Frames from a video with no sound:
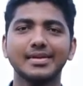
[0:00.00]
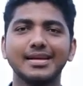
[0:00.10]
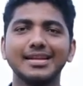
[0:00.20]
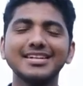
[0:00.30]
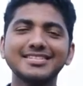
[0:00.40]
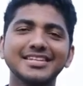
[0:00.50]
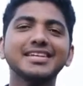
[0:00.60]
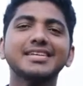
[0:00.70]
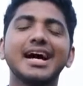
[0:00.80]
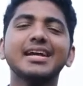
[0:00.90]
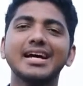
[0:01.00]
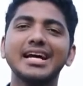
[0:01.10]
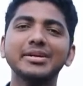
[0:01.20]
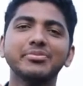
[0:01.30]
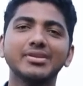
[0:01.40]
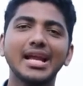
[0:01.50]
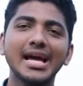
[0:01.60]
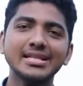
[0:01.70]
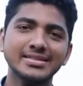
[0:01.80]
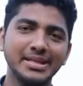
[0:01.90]
Let's say that I am
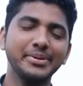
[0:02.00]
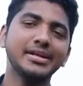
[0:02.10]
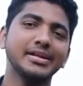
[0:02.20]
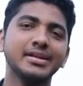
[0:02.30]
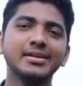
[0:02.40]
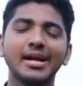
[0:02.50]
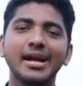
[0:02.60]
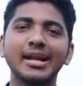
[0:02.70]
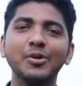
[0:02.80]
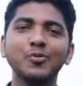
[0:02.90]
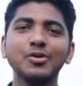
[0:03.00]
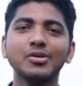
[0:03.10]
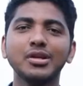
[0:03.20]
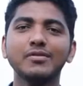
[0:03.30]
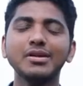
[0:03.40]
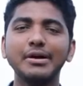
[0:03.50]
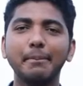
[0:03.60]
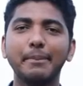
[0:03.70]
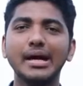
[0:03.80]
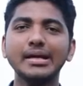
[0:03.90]
Reliance Limited and I want to give a
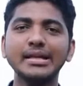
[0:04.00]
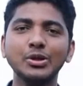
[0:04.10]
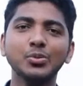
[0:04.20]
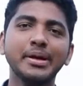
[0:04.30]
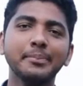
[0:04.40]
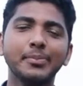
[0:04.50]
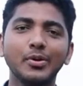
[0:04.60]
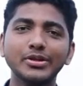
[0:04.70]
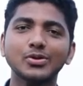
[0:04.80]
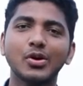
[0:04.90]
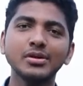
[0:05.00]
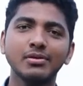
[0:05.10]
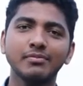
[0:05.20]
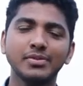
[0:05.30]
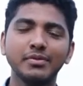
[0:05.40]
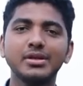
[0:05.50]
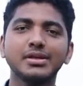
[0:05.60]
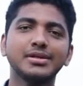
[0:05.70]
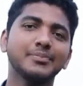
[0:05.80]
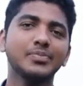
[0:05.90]
party to my employees on New
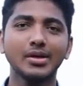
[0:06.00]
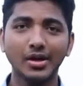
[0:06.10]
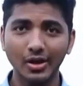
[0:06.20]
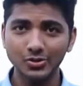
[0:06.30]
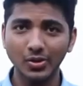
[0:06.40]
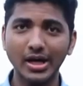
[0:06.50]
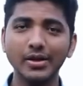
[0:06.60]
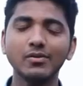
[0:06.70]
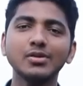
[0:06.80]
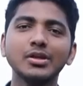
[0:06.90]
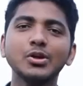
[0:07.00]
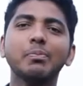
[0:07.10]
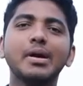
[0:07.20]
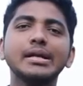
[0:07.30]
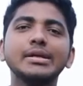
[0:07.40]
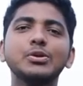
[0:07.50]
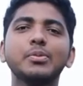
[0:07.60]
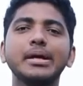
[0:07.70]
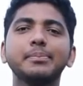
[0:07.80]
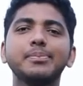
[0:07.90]
Year. So I want to give party to
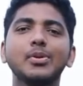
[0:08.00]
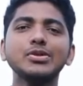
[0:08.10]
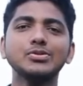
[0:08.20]
my employees